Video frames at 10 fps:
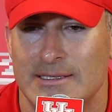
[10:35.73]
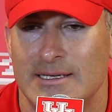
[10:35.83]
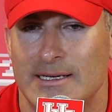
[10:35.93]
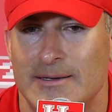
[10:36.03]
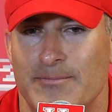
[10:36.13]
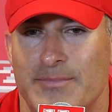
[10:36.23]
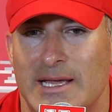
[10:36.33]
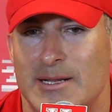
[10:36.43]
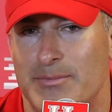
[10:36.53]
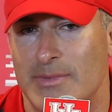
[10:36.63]
um,
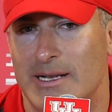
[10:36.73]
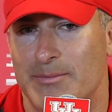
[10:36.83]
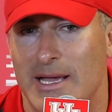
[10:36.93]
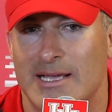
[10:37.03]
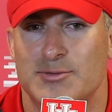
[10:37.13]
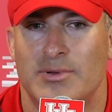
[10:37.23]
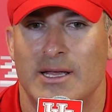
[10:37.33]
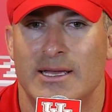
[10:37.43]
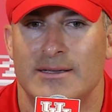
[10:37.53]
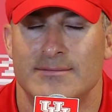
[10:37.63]
on a on a pass
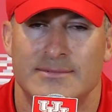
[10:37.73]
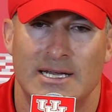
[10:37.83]
play,